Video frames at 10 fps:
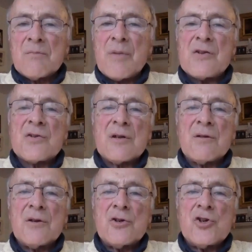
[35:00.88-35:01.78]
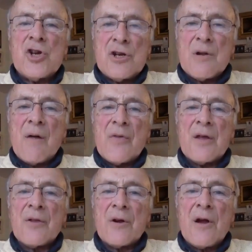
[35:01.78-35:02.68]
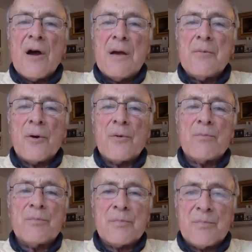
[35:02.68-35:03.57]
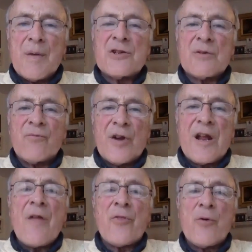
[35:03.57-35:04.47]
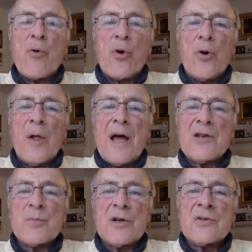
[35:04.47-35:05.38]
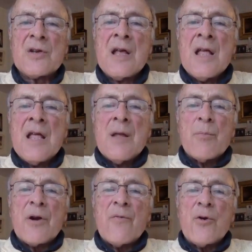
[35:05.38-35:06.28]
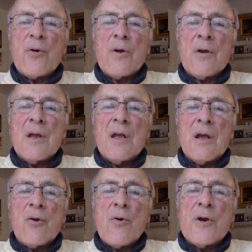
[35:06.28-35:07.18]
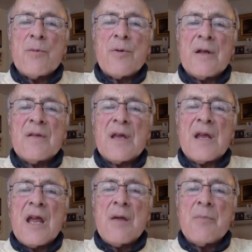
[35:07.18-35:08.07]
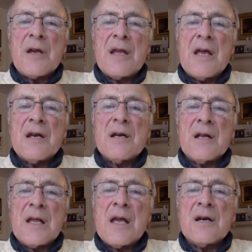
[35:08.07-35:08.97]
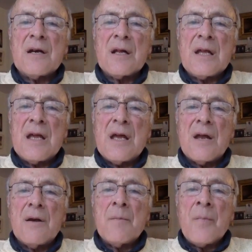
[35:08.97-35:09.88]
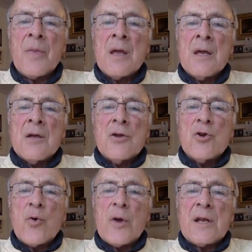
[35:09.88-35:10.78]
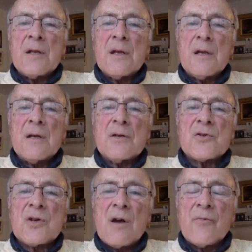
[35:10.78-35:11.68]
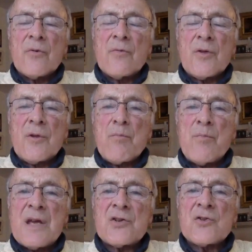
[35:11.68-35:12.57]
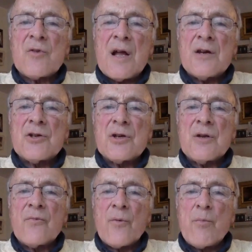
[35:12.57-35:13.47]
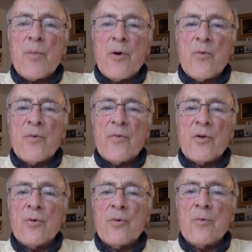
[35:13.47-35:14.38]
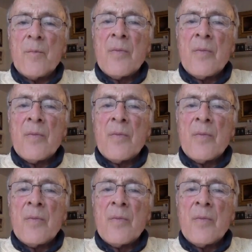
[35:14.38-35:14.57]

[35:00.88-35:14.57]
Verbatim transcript: basically cheat on the other guy or forget the moral aspects. But if you're going to play the game again and again and again, you quickly discover that the best strategy for both of you